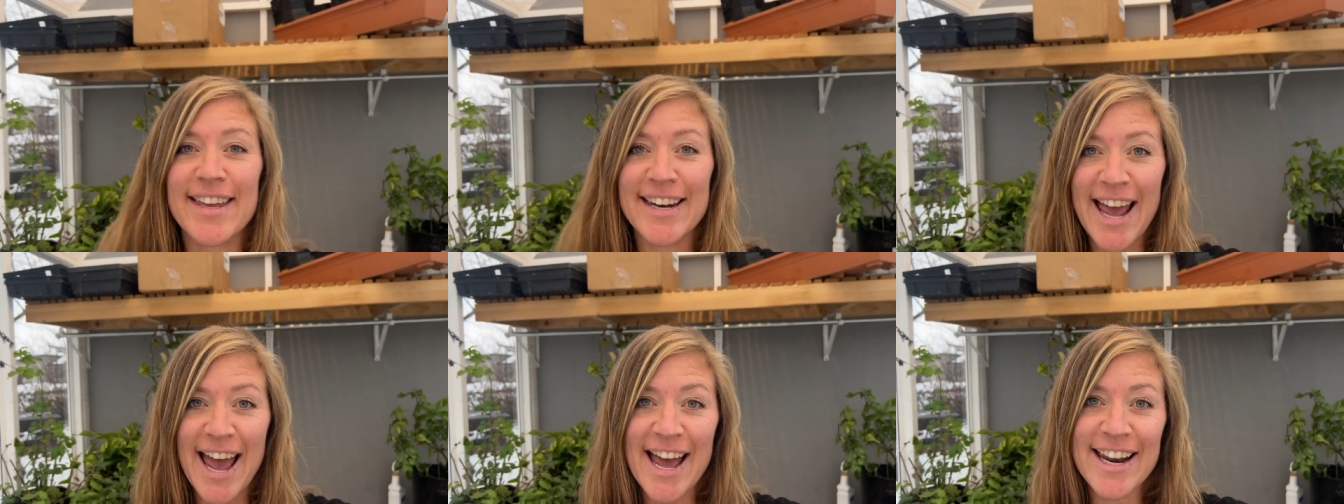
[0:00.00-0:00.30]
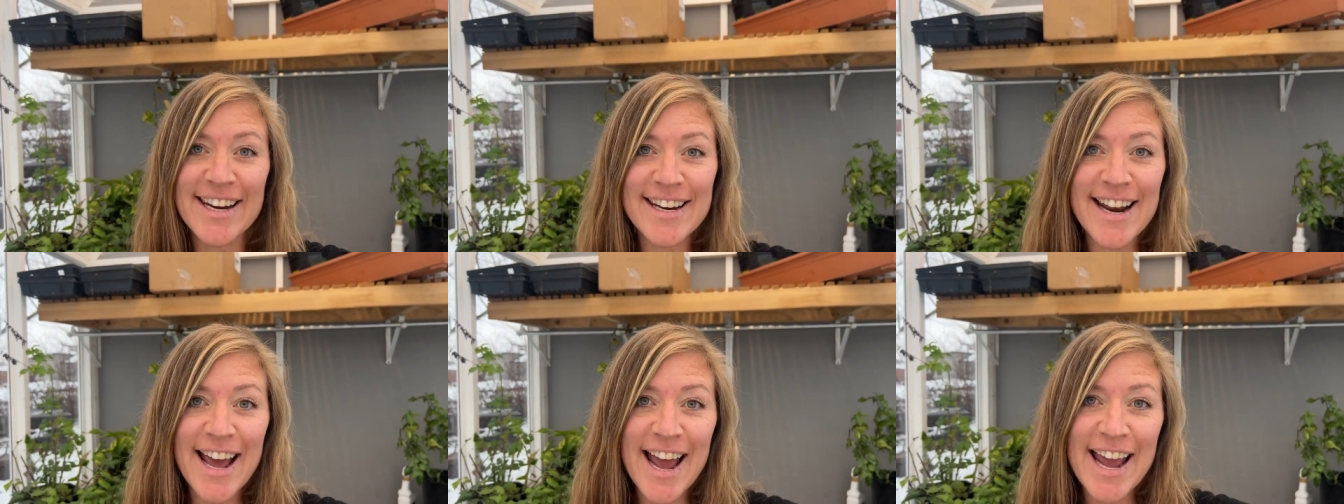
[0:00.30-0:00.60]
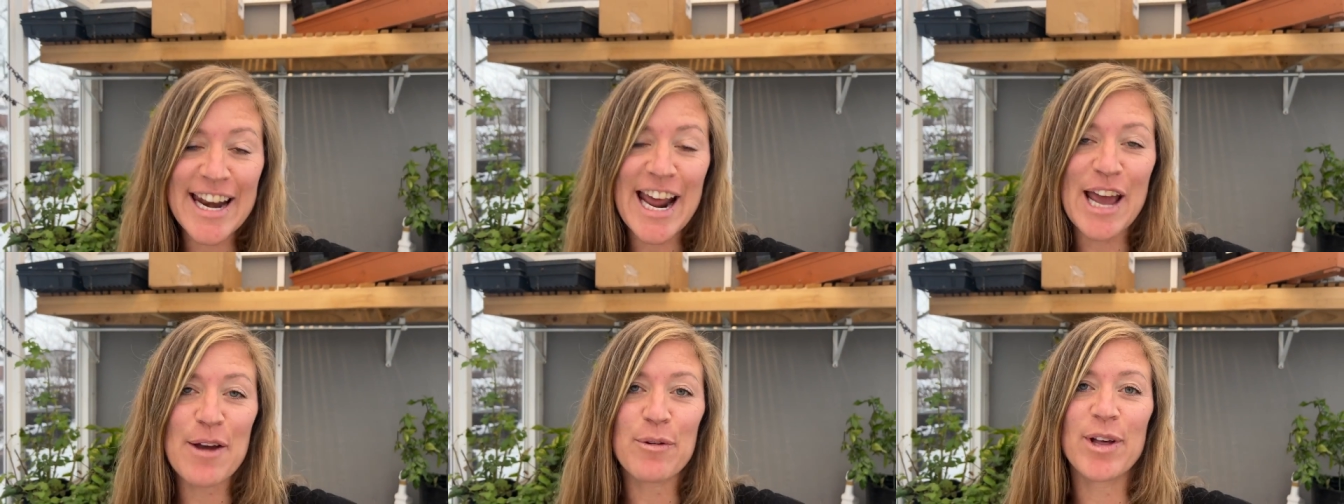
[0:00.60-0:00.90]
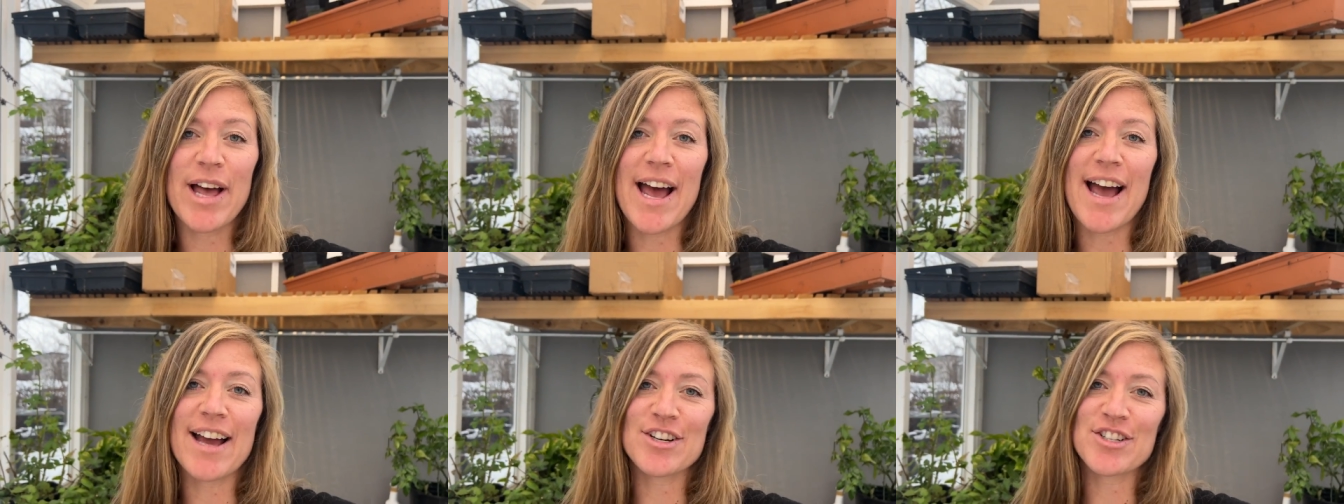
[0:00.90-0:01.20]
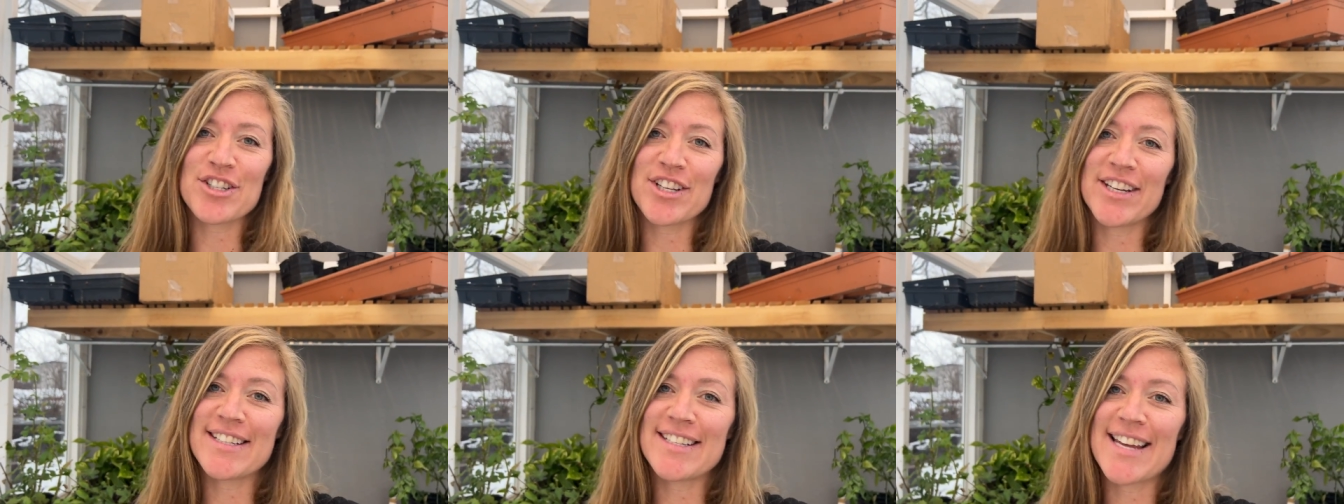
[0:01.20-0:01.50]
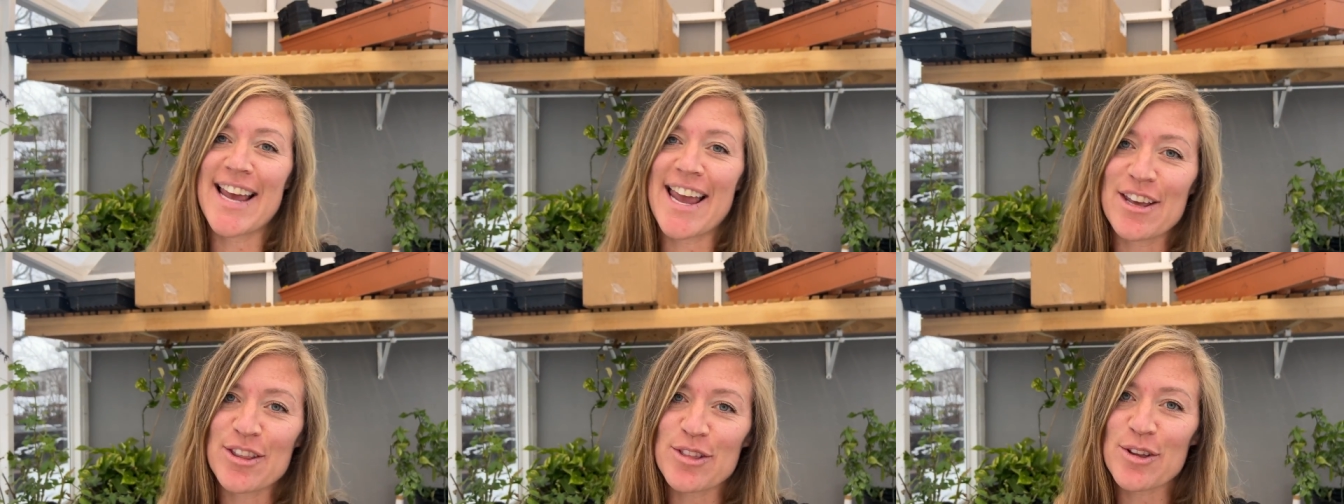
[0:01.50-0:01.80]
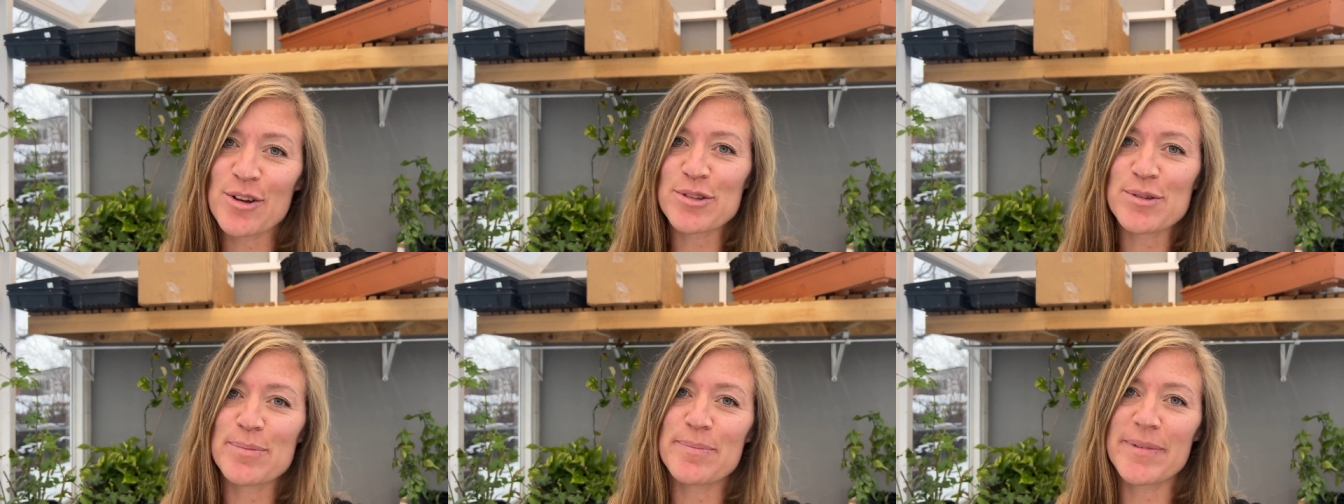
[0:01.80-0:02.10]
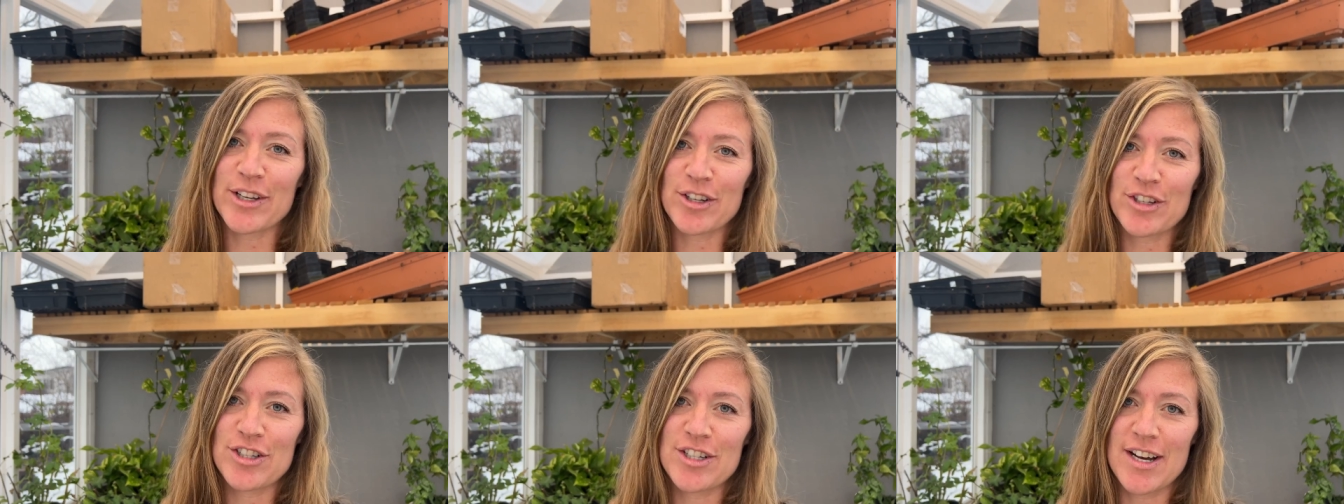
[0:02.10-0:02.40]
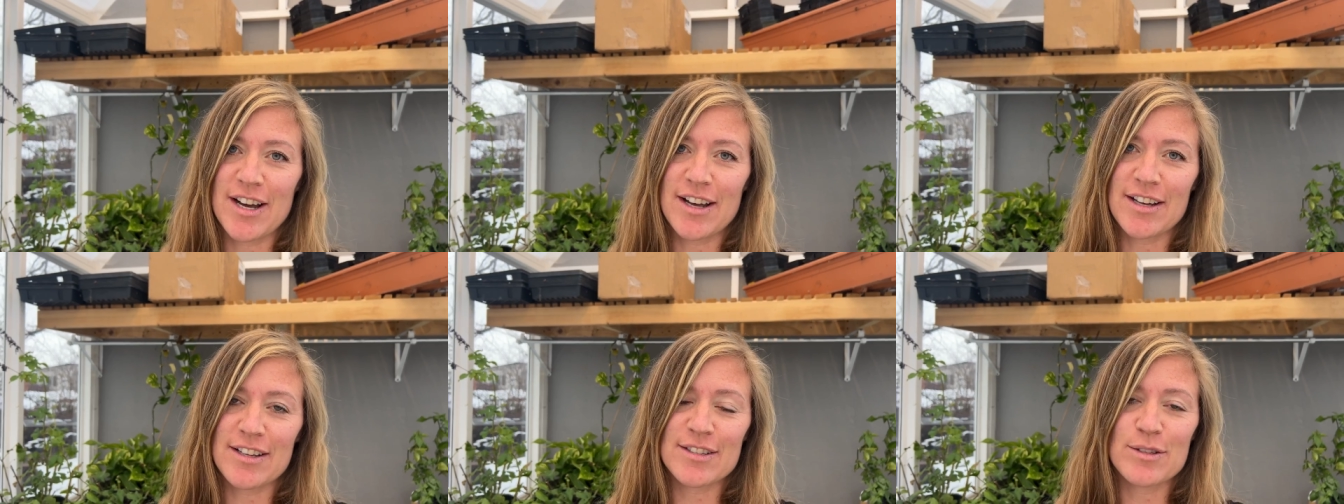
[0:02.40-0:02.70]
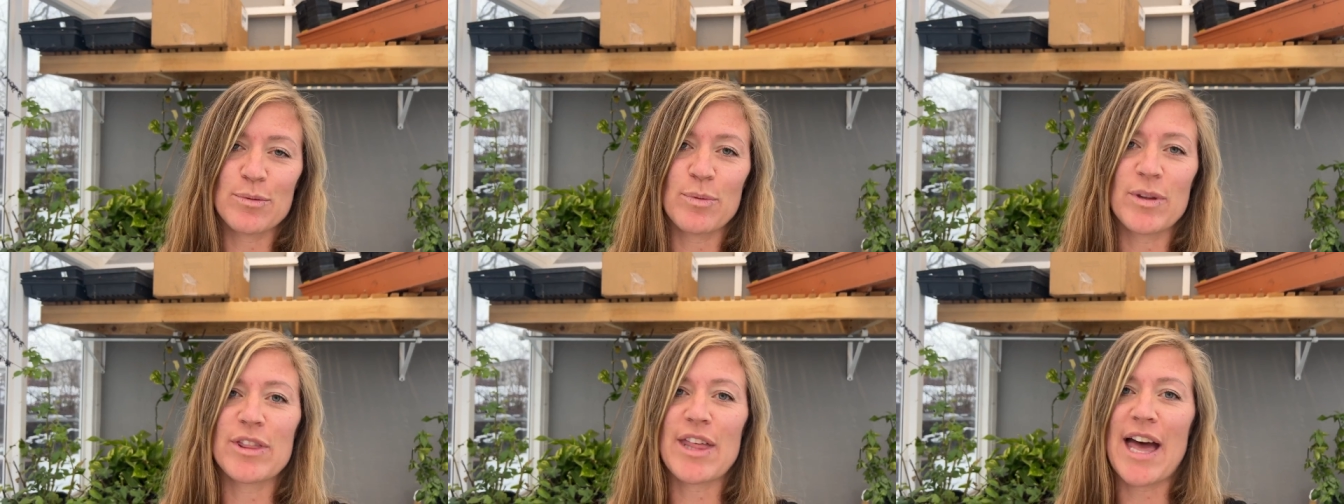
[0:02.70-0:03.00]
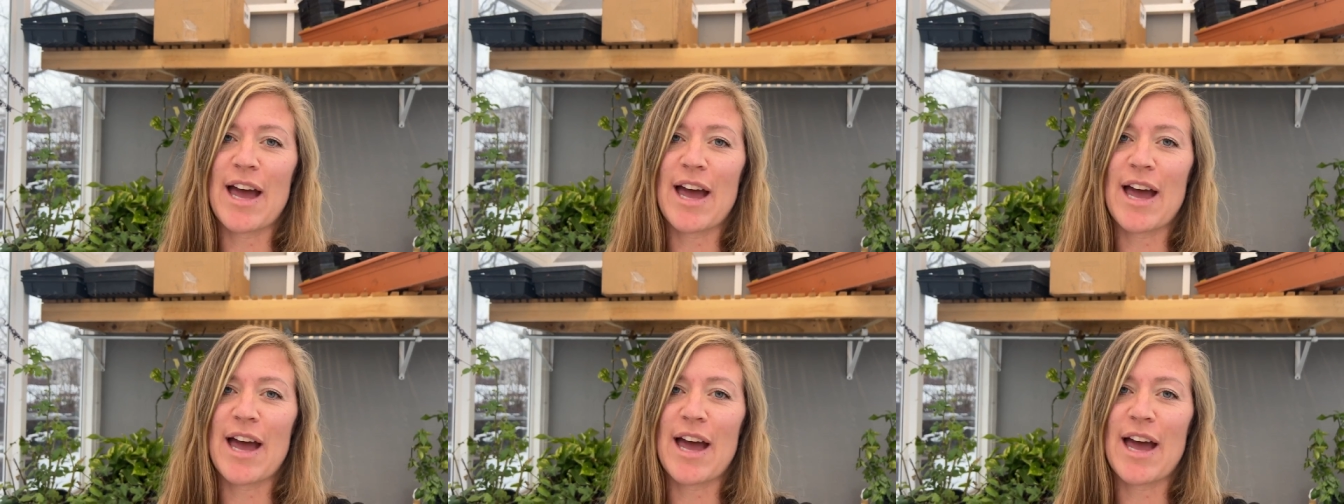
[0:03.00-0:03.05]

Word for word: then at night, I will actually take those milk jugs with